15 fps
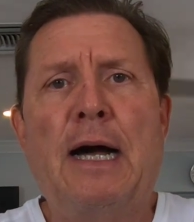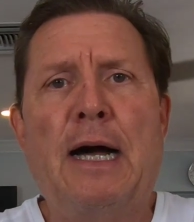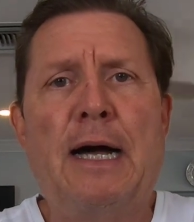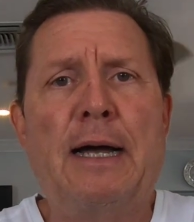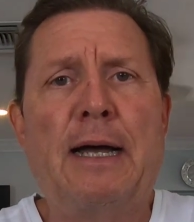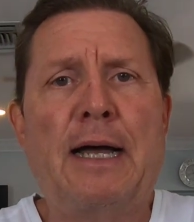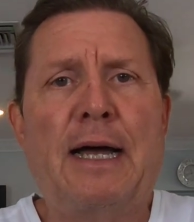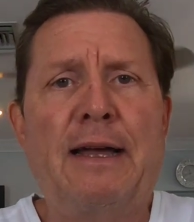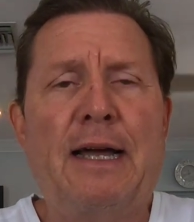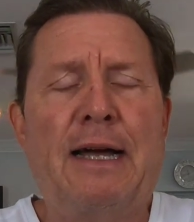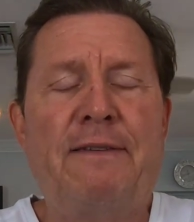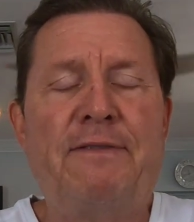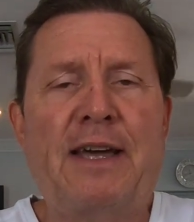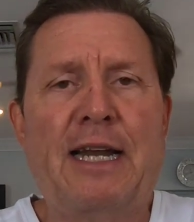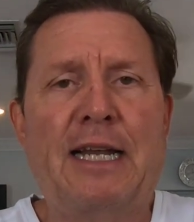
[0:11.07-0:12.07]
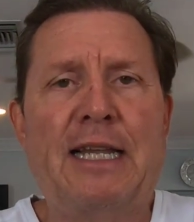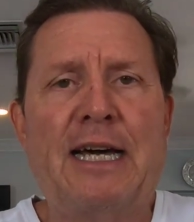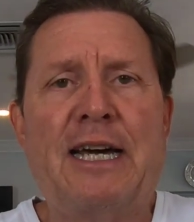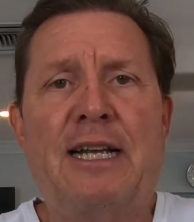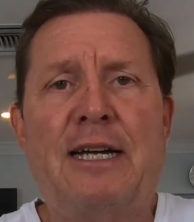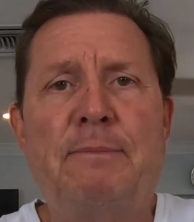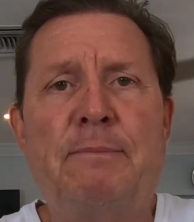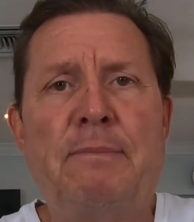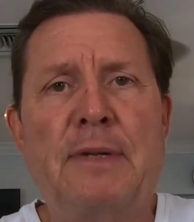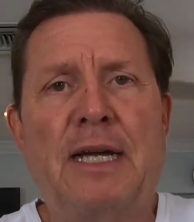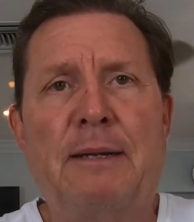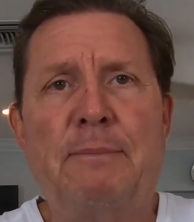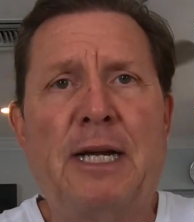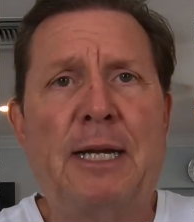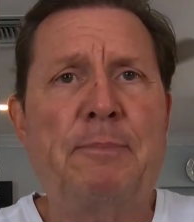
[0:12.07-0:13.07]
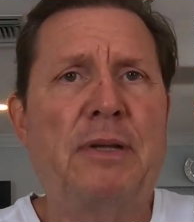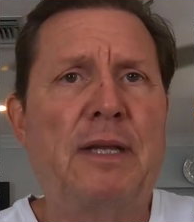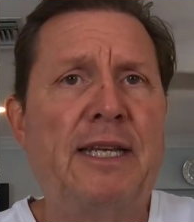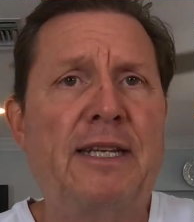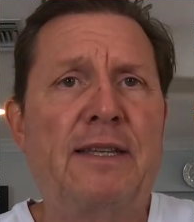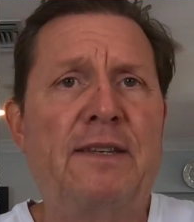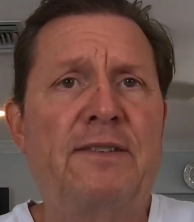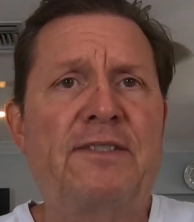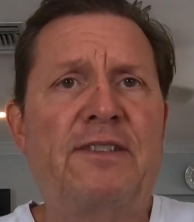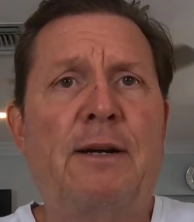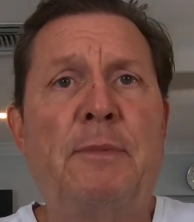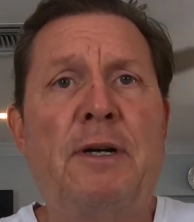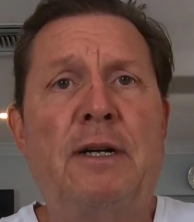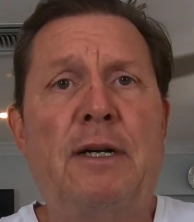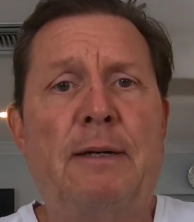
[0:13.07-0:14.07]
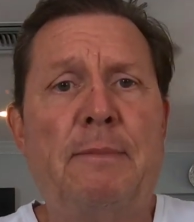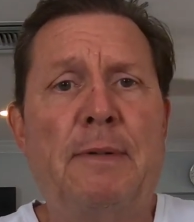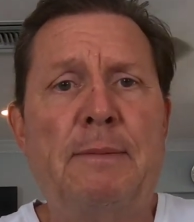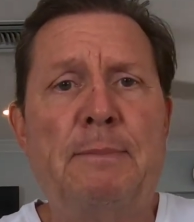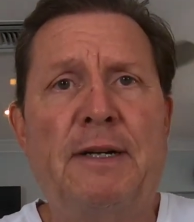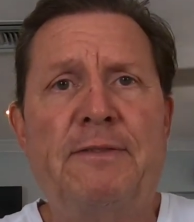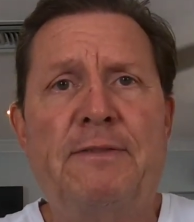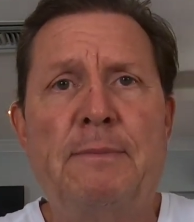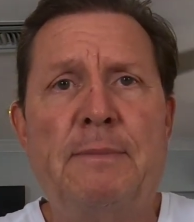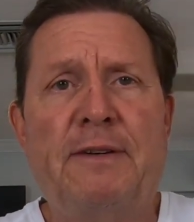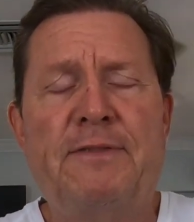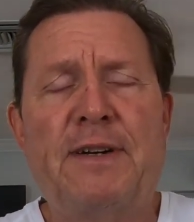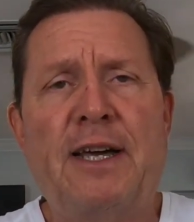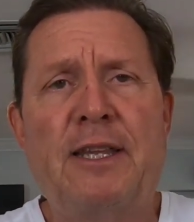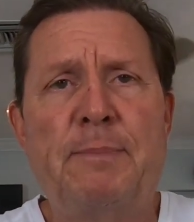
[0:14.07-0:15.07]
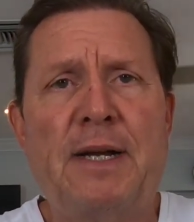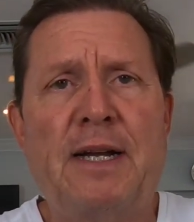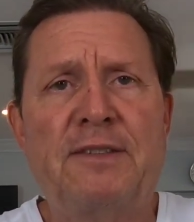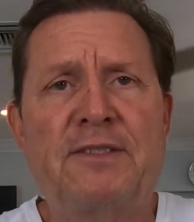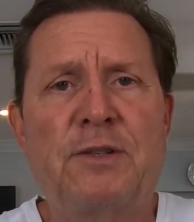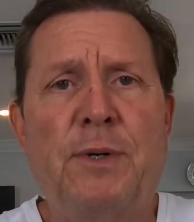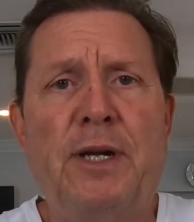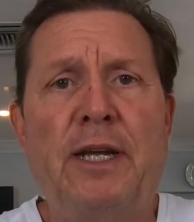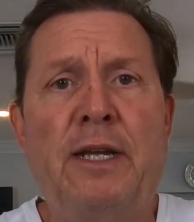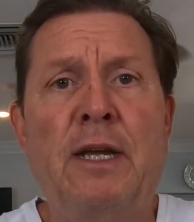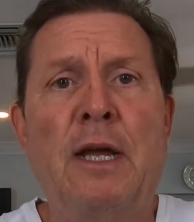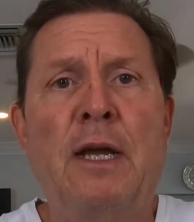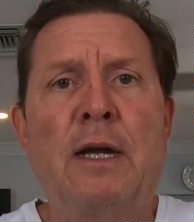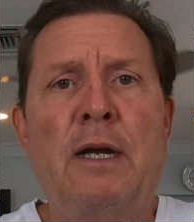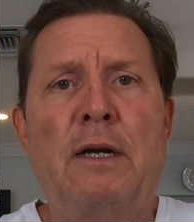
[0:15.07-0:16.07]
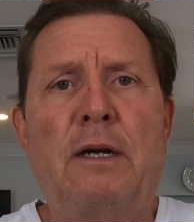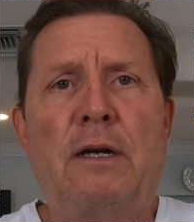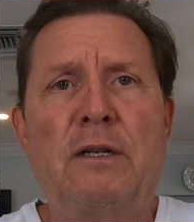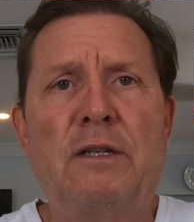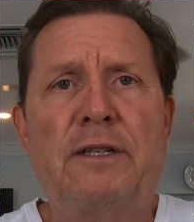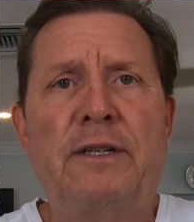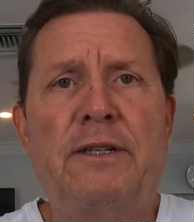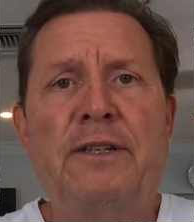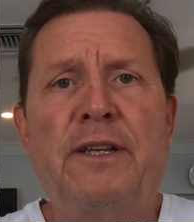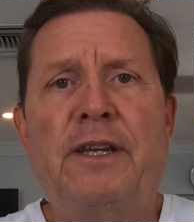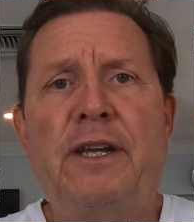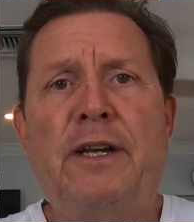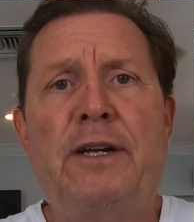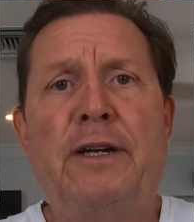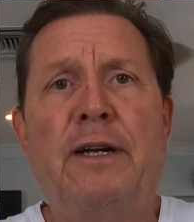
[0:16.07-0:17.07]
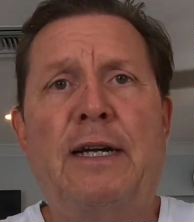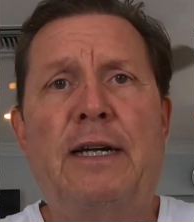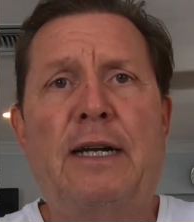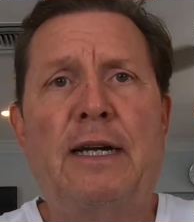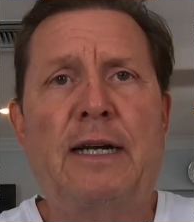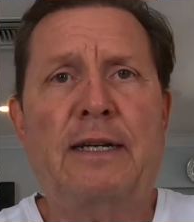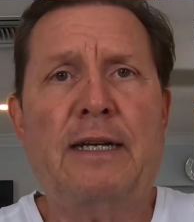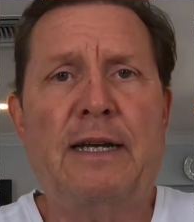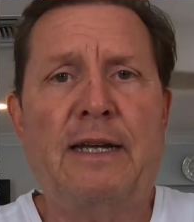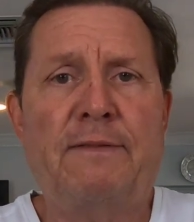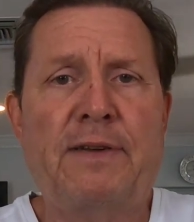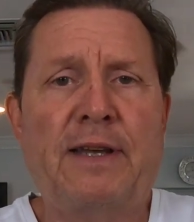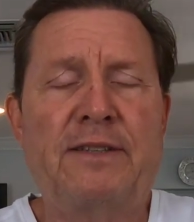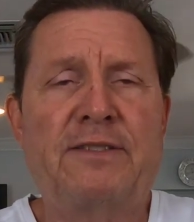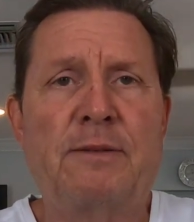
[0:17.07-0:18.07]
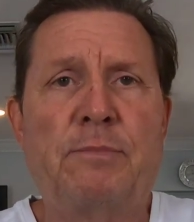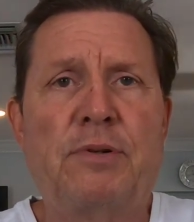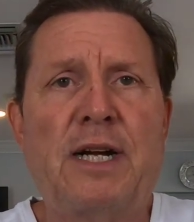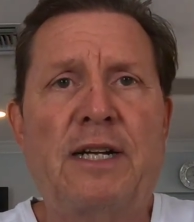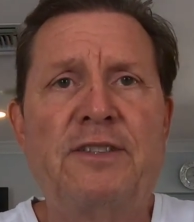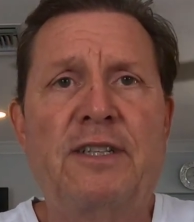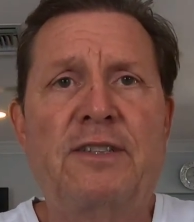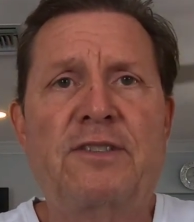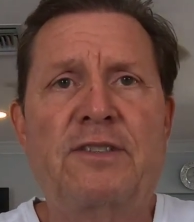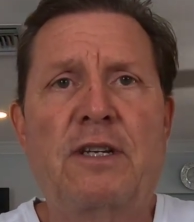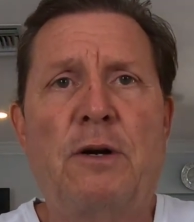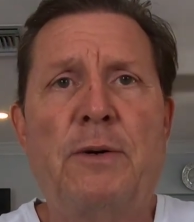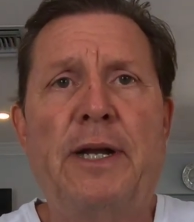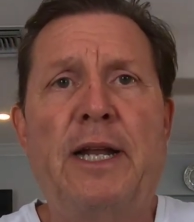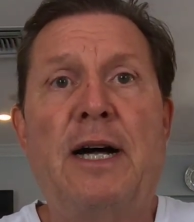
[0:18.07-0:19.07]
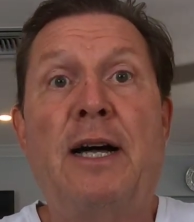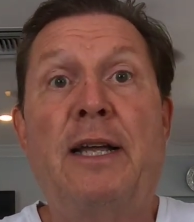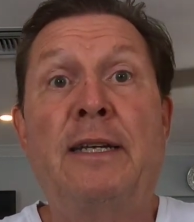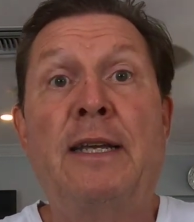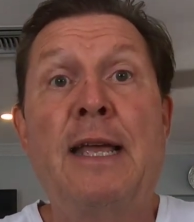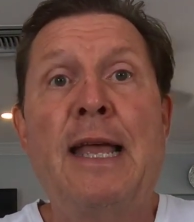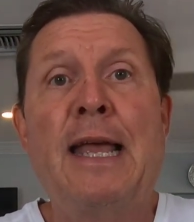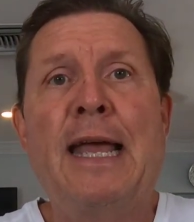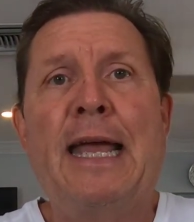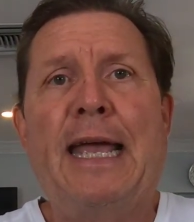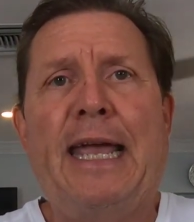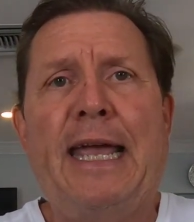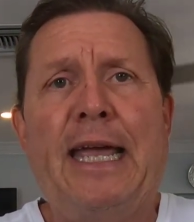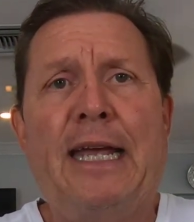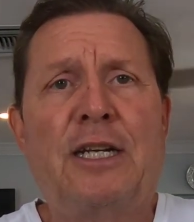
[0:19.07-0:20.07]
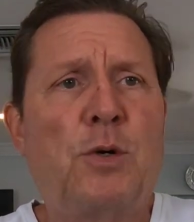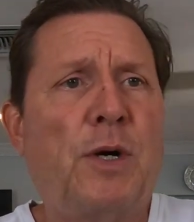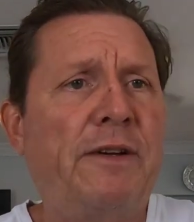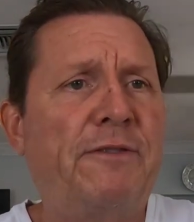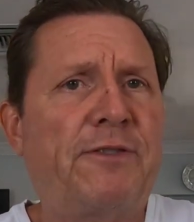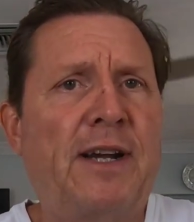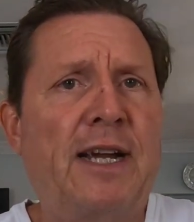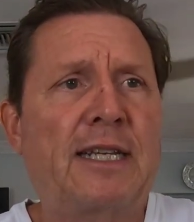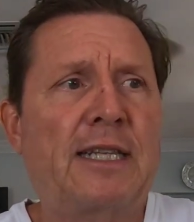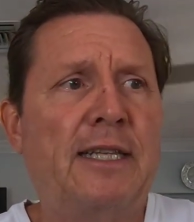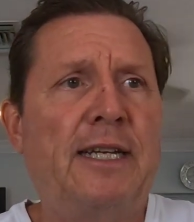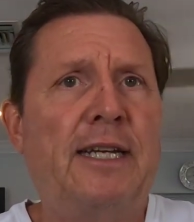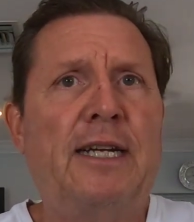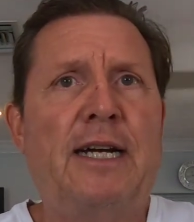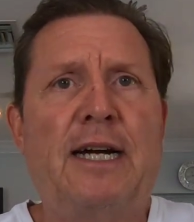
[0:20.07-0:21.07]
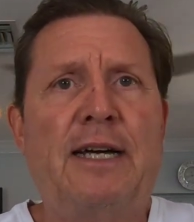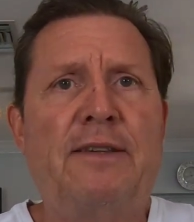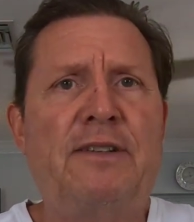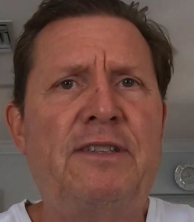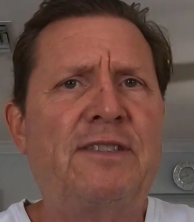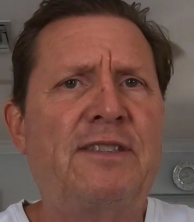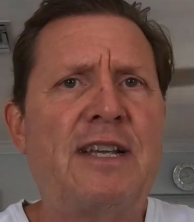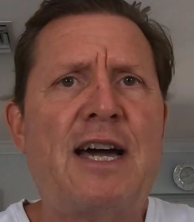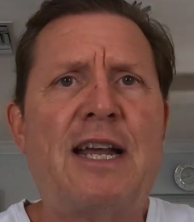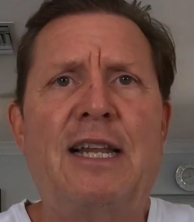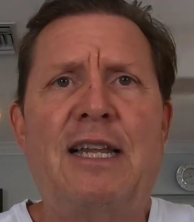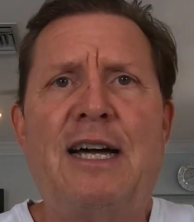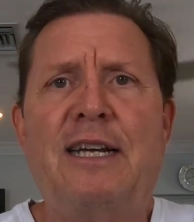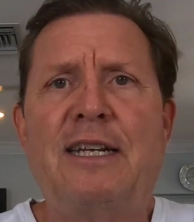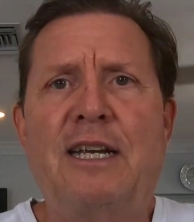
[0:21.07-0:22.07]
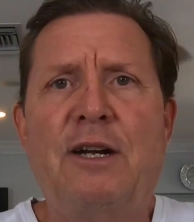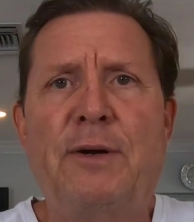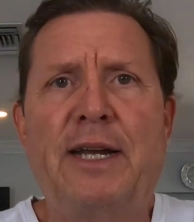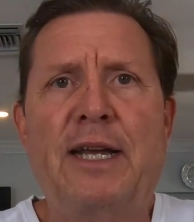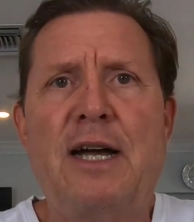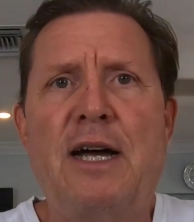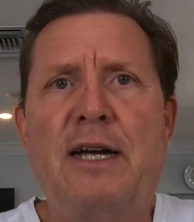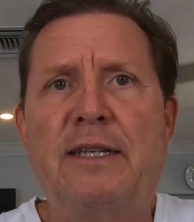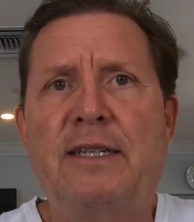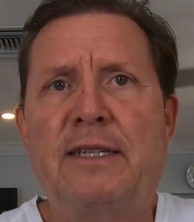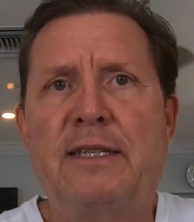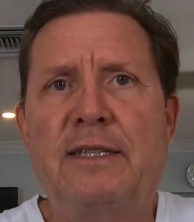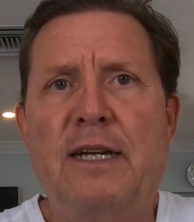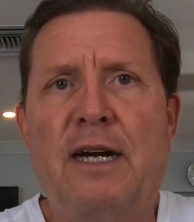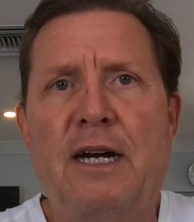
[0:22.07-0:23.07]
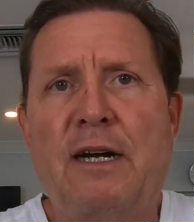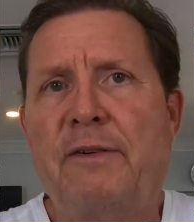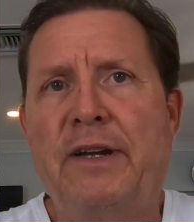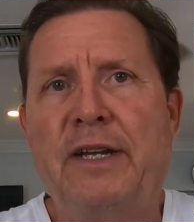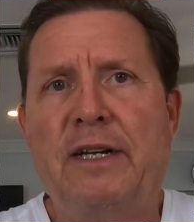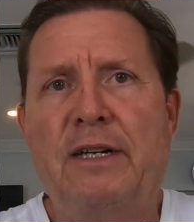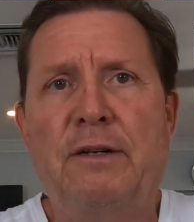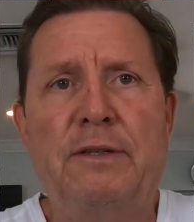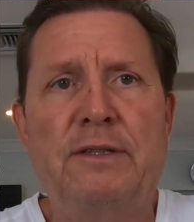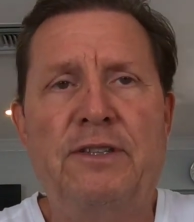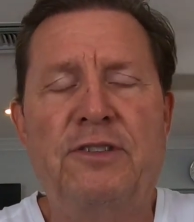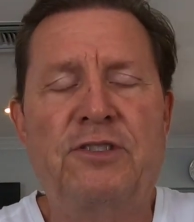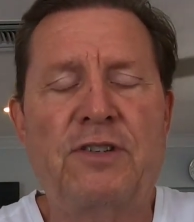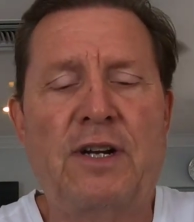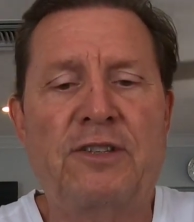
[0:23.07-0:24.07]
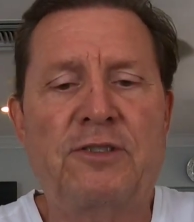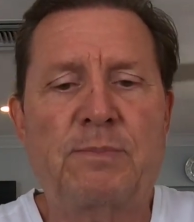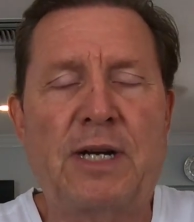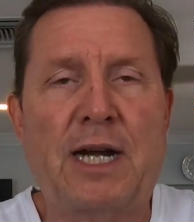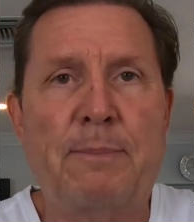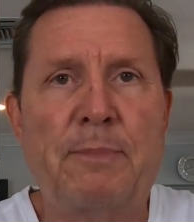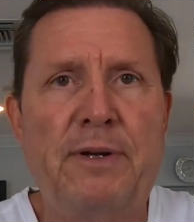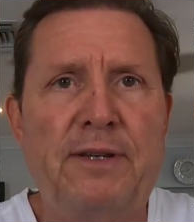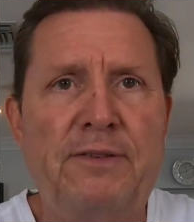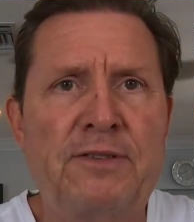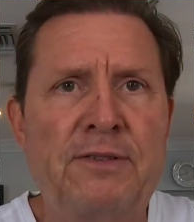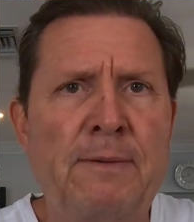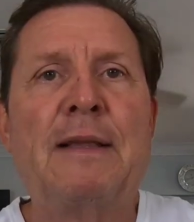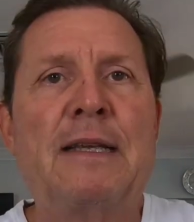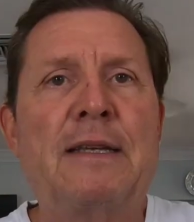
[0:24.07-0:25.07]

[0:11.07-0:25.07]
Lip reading: I've had a lot on my plate this summer. My father passed away earlier in the year. I've had some projects going on, and quite frankly, there's not a lot going on in REO and distressed properties.